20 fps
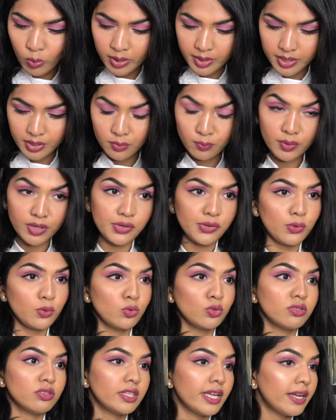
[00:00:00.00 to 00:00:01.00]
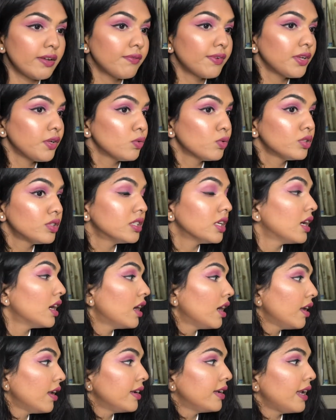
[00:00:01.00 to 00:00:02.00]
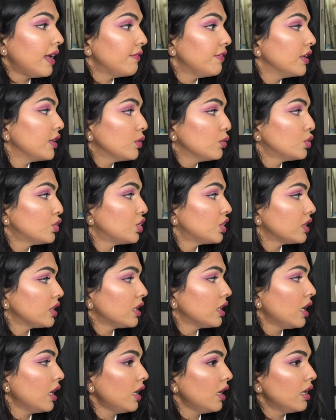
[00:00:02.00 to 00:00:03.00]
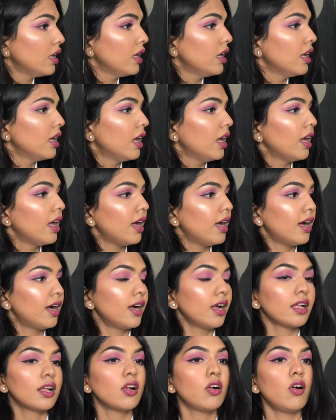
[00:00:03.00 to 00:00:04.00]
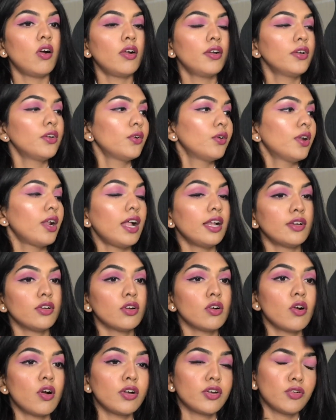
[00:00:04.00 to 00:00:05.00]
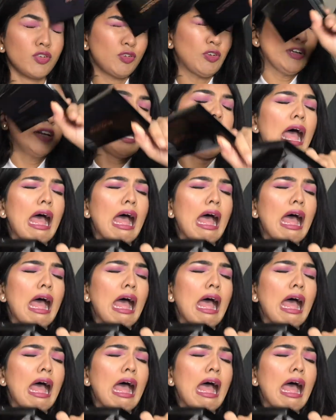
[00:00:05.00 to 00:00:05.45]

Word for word: what did we use? Then we used the Revolution uh, Contour, Ultra Contour Quit.